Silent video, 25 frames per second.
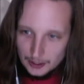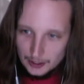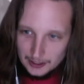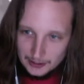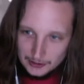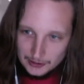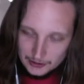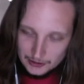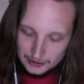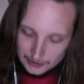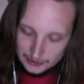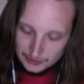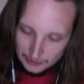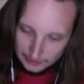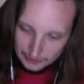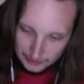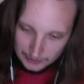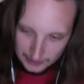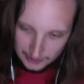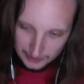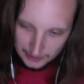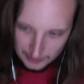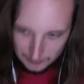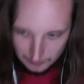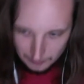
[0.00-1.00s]
he just
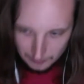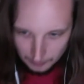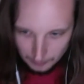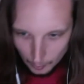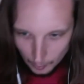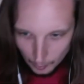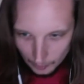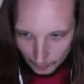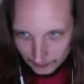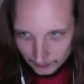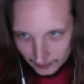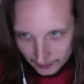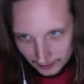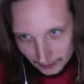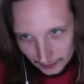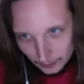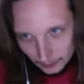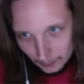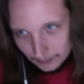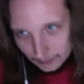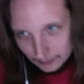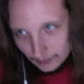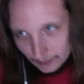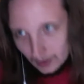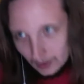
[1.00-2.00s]
starts like morphing
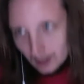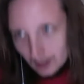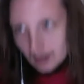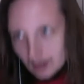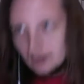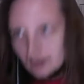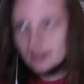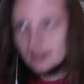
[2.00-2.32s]
into a frog.